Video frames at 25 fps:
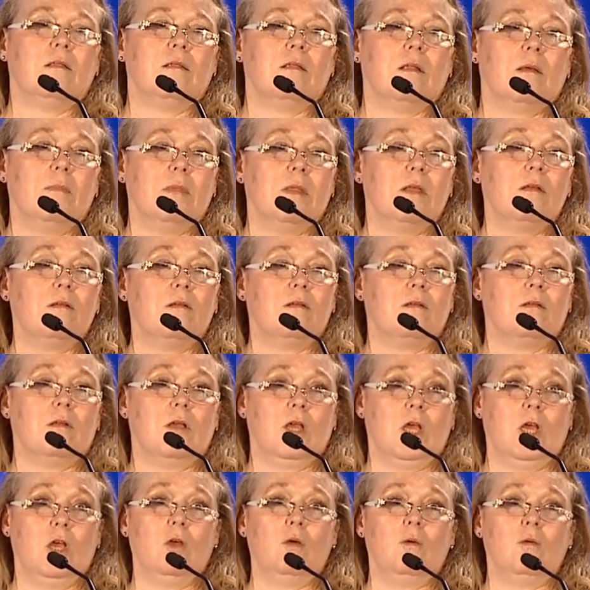I mean, this is
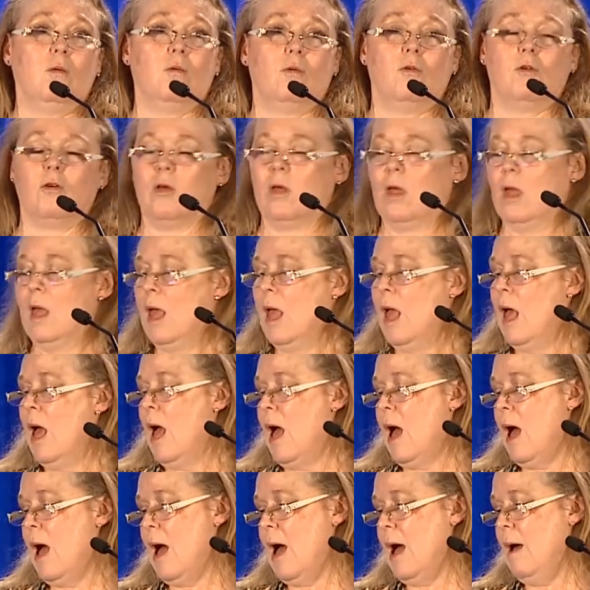huge.
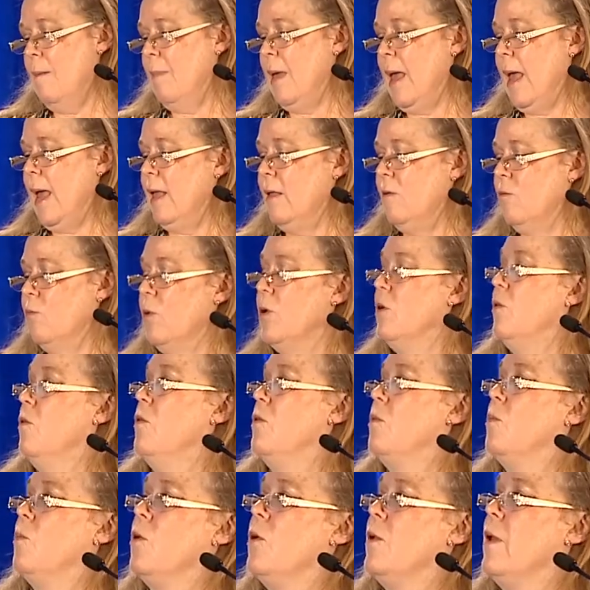And
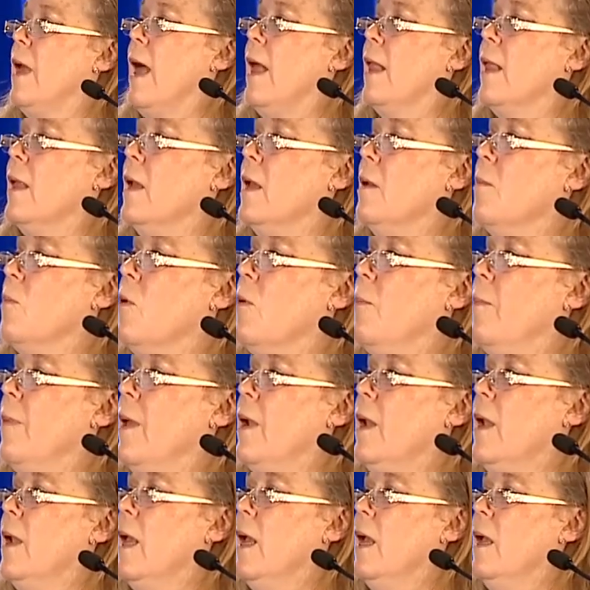reduced mortality and
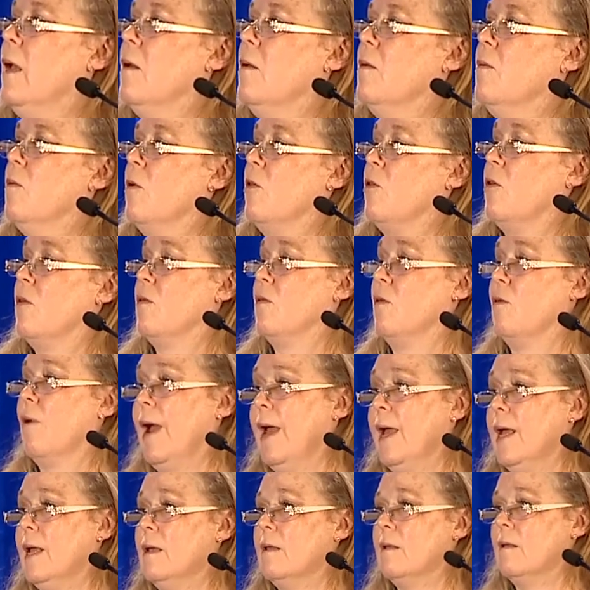morbidity, which is
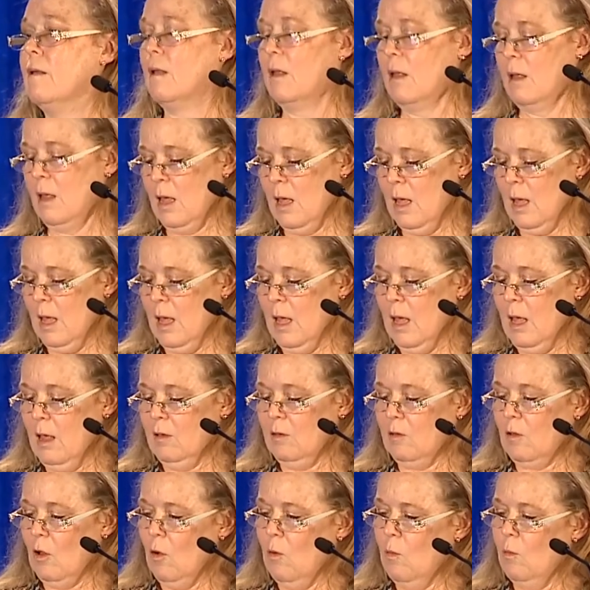great.
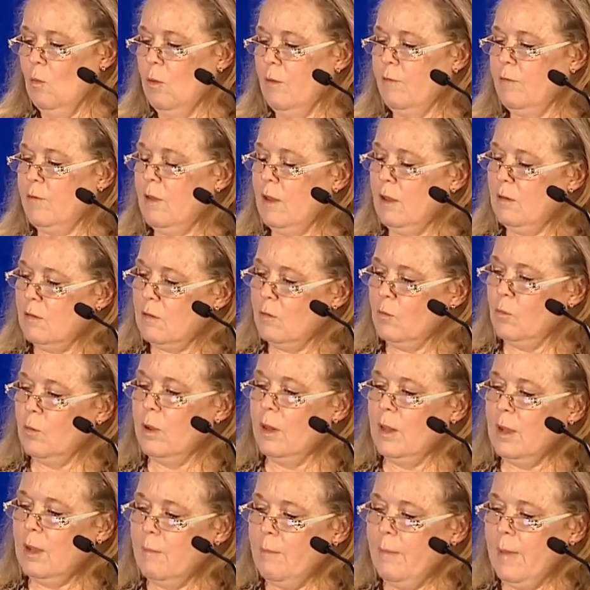So we've seen some
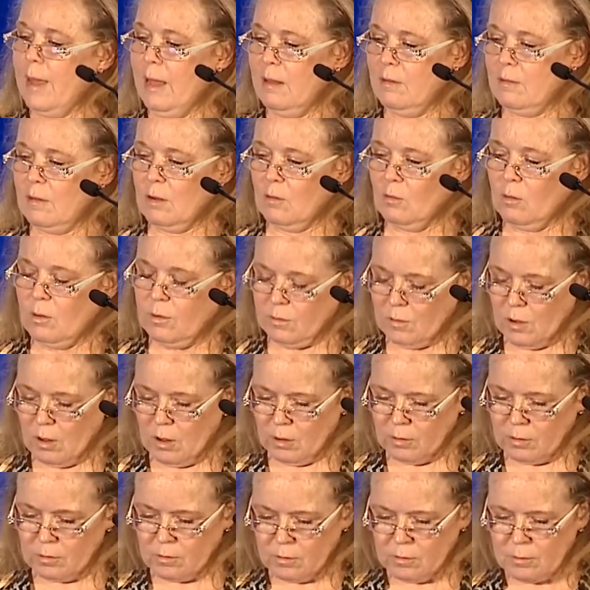really amazing
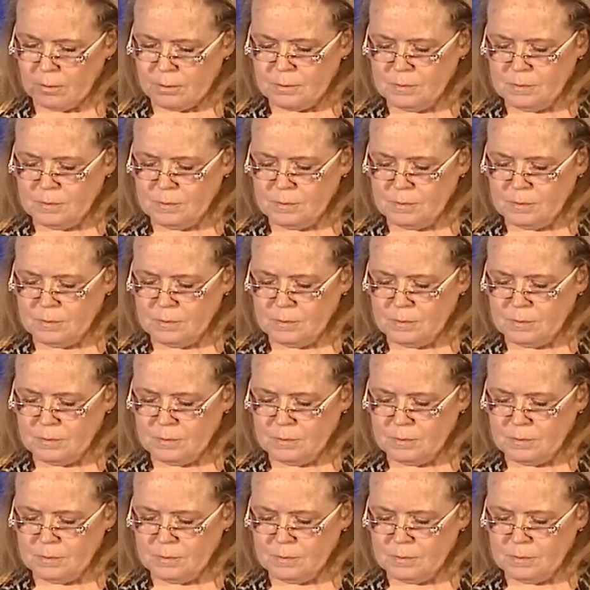results.